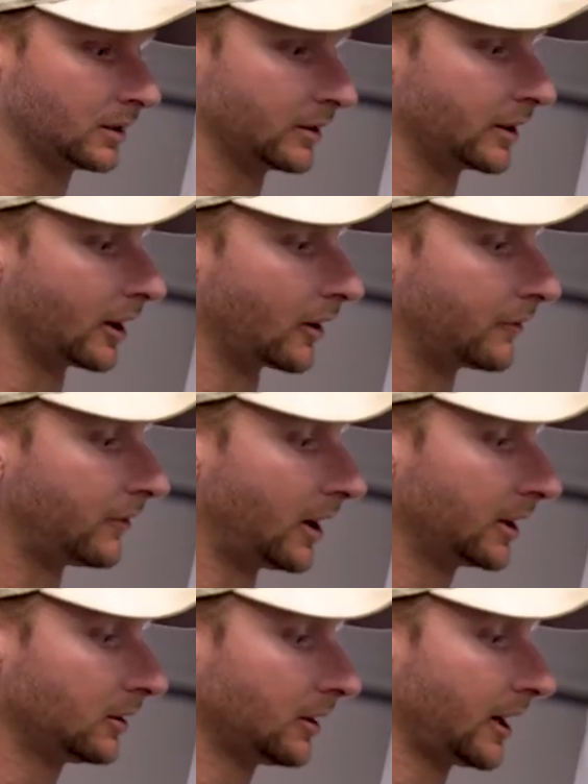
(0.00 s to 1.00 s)
And then our
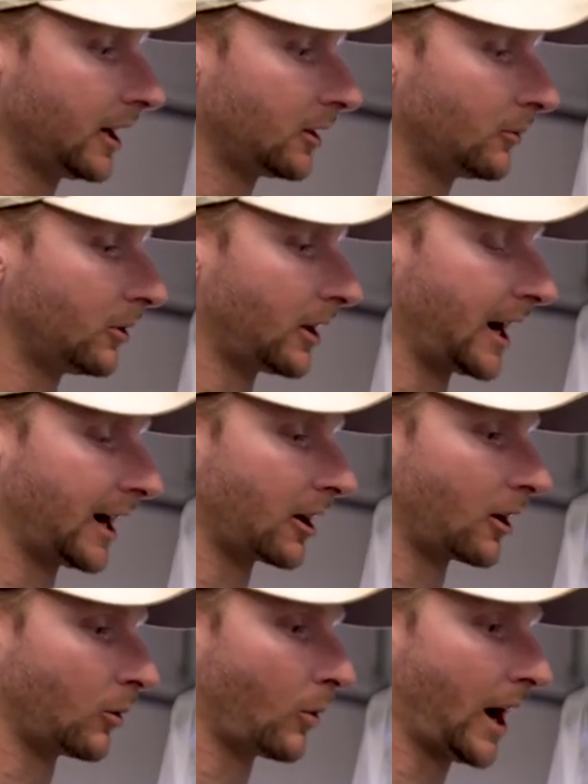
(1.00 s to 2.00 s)
final layer, we'll add
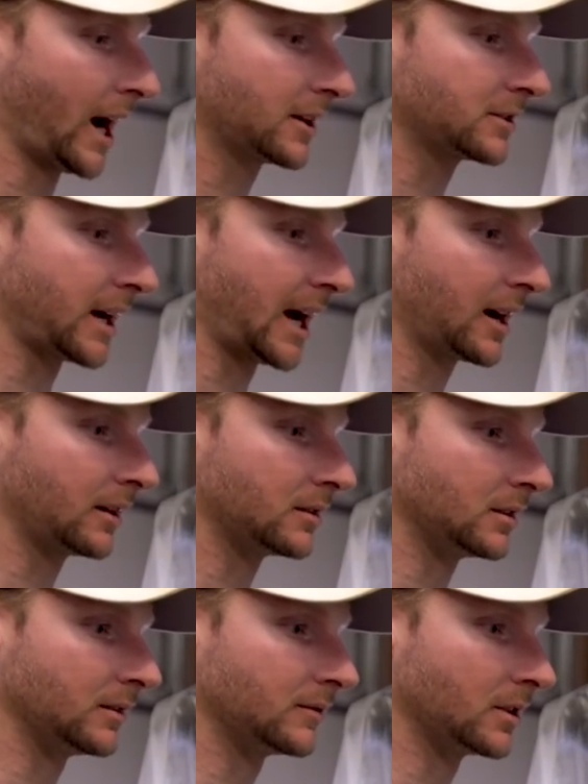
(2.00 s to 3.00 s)
our wax
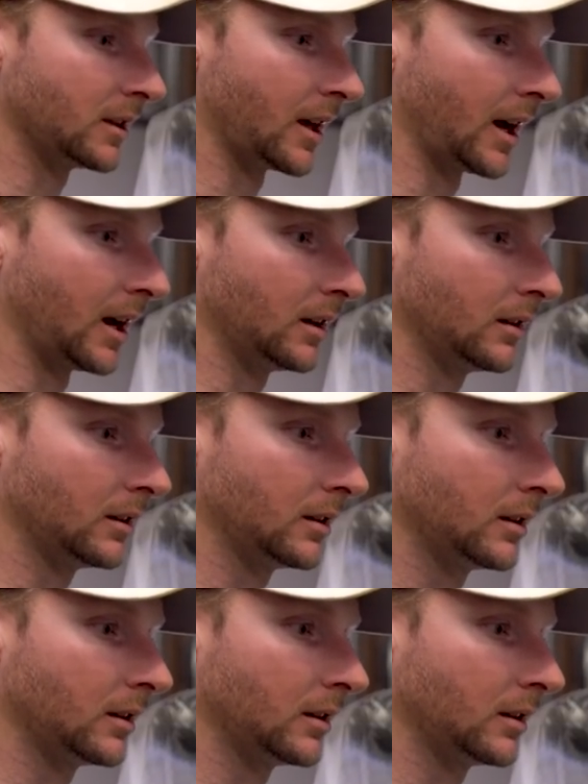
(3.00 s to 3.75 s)
additive to that,